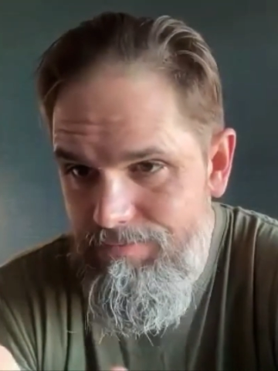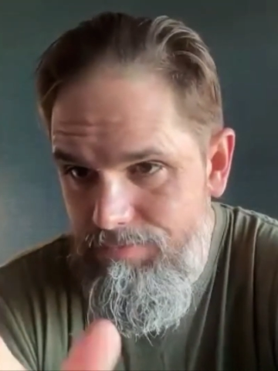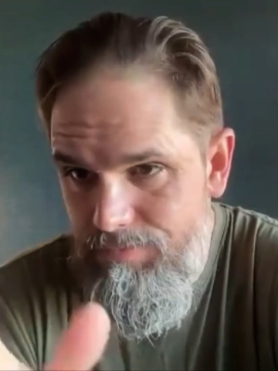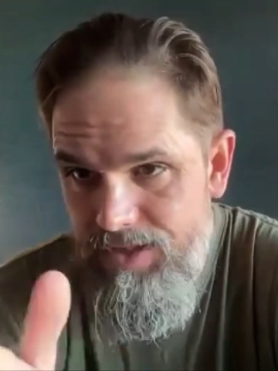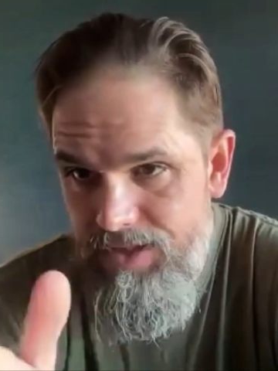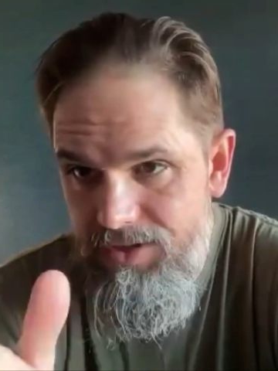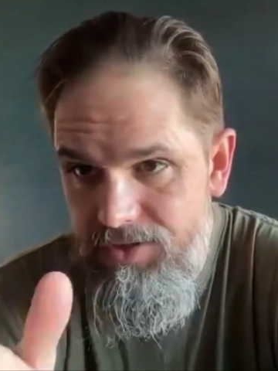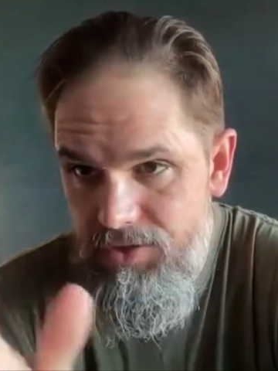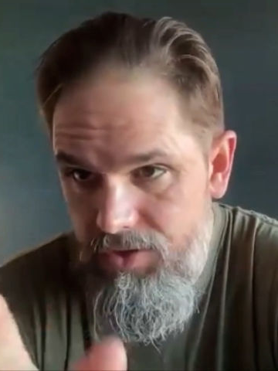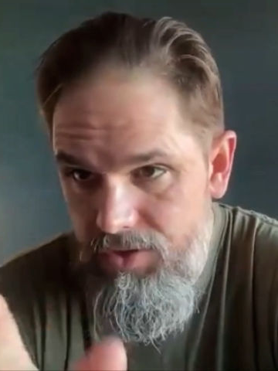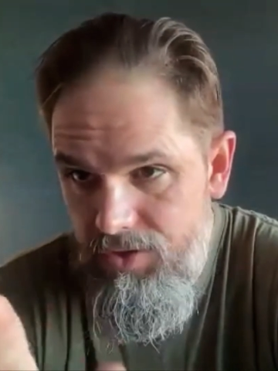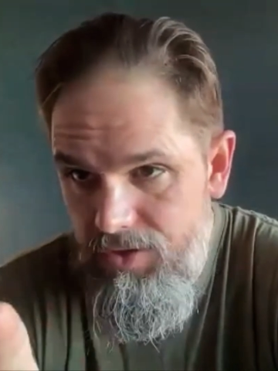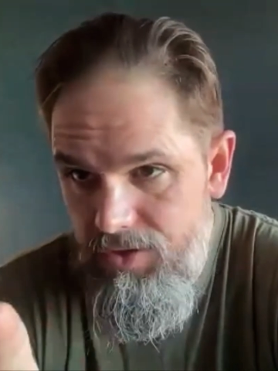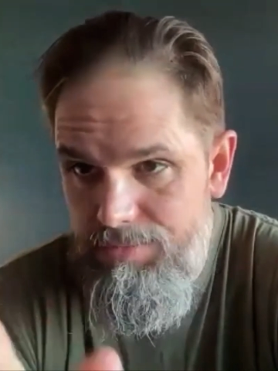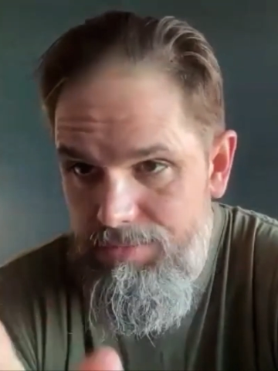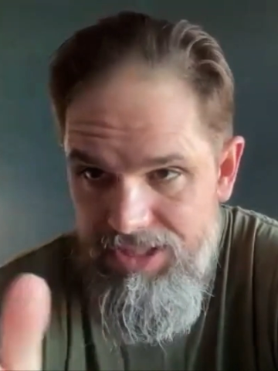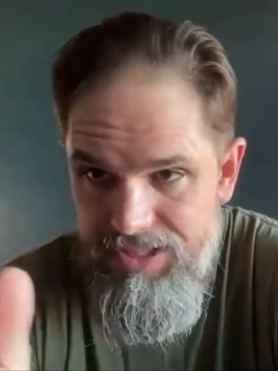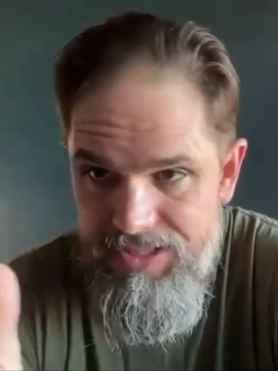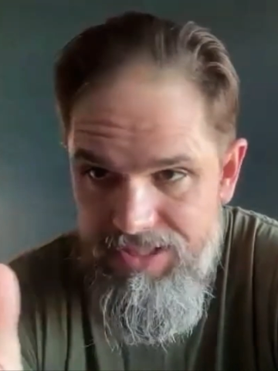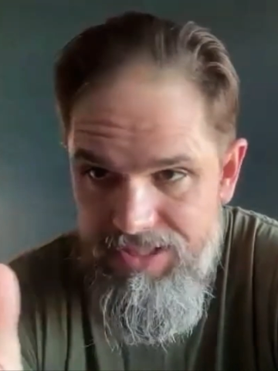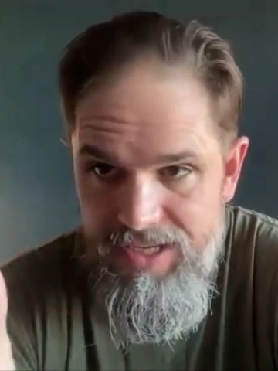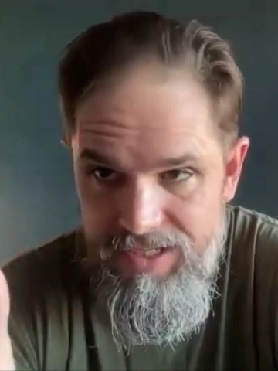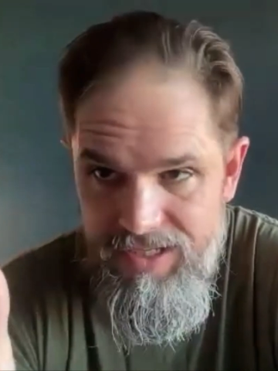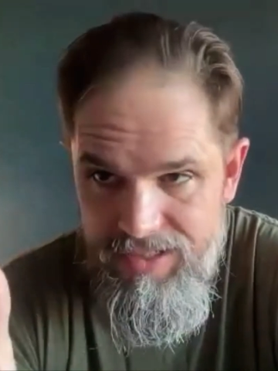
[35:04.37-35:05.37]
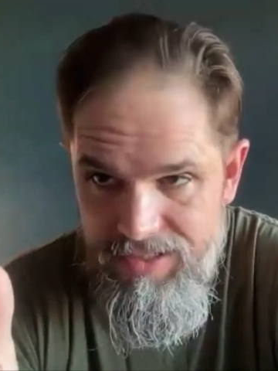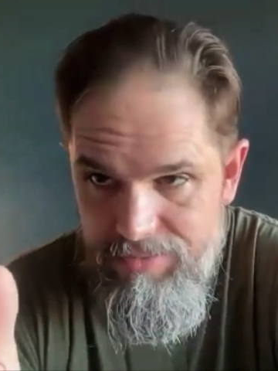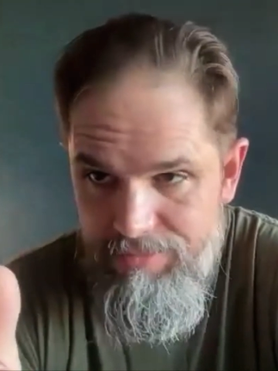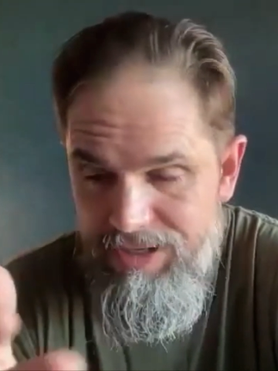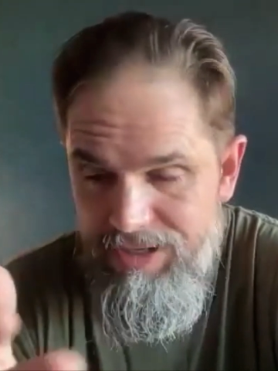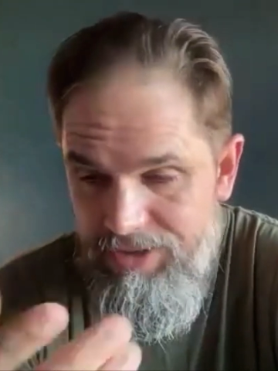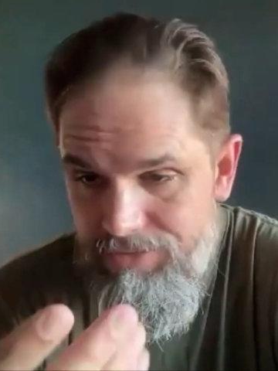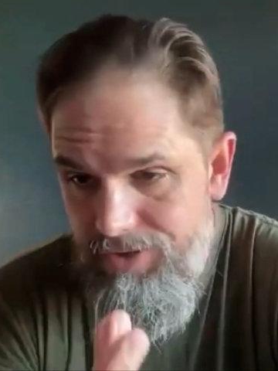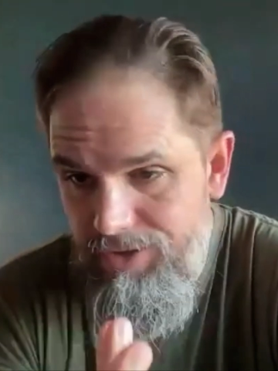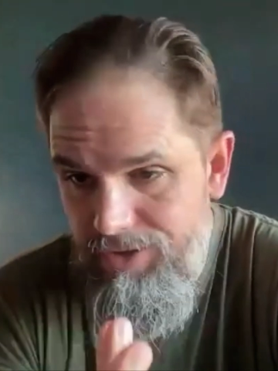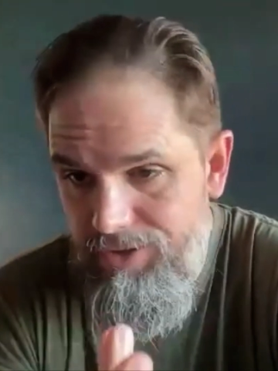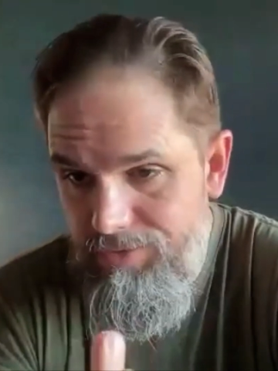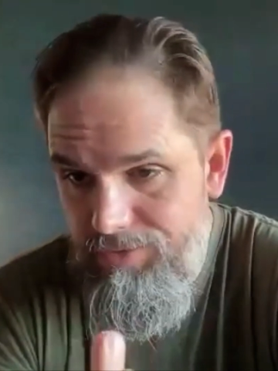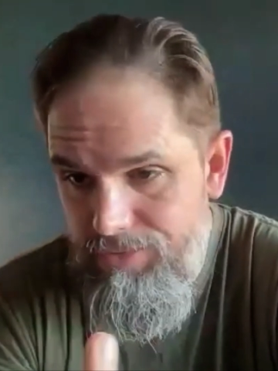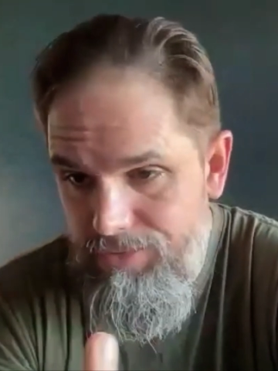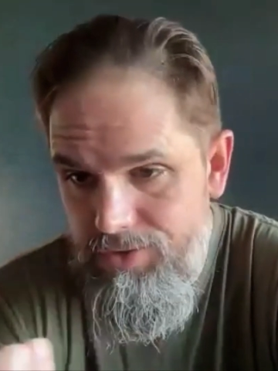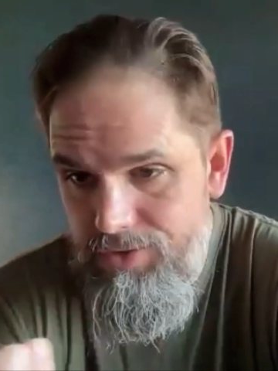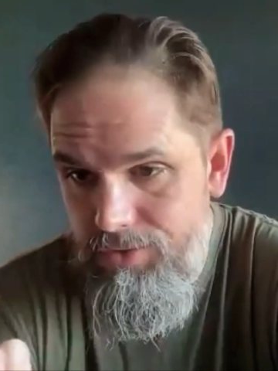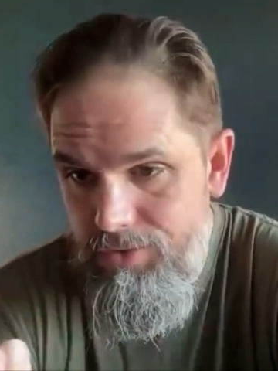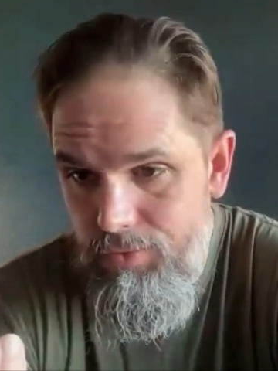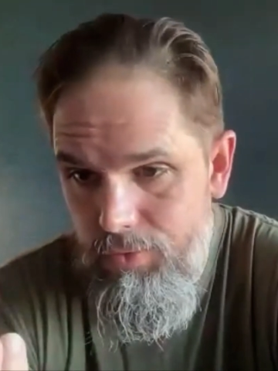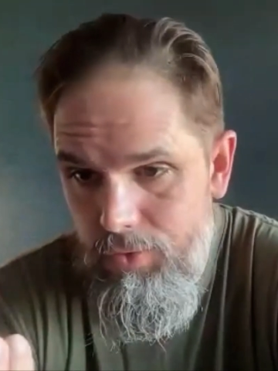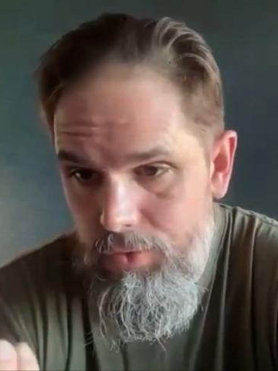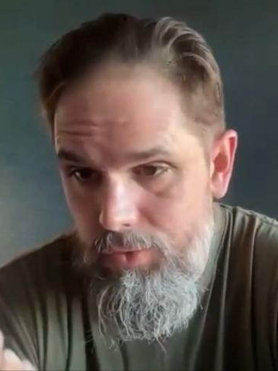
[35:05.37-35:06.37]
this could be tantamount, though,
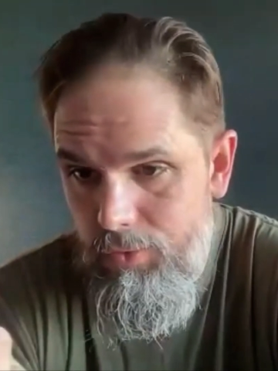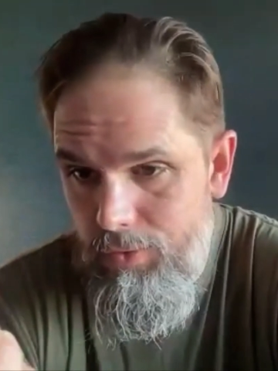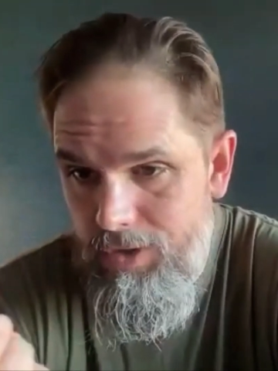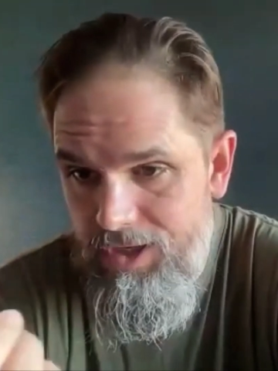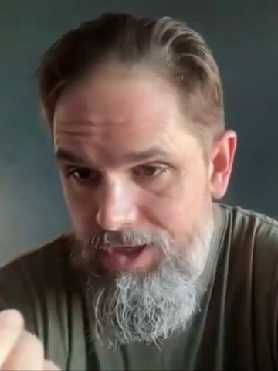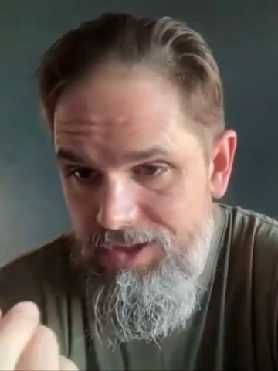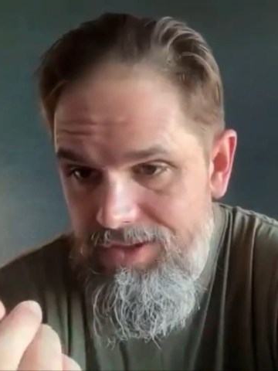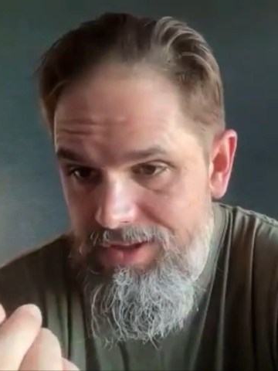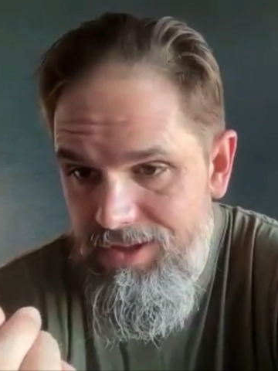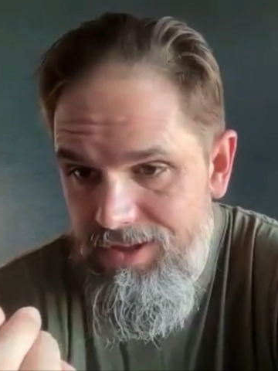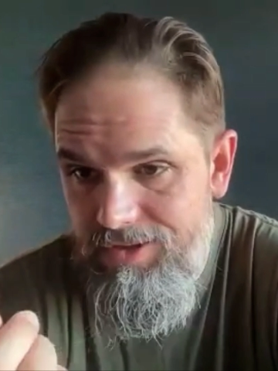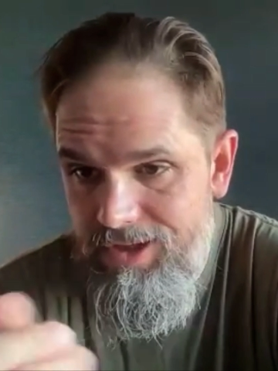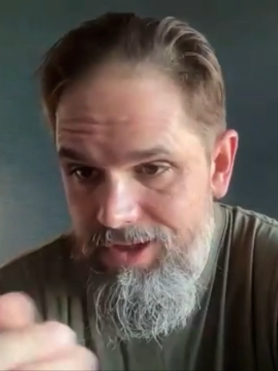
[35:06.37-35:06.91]
to hereditary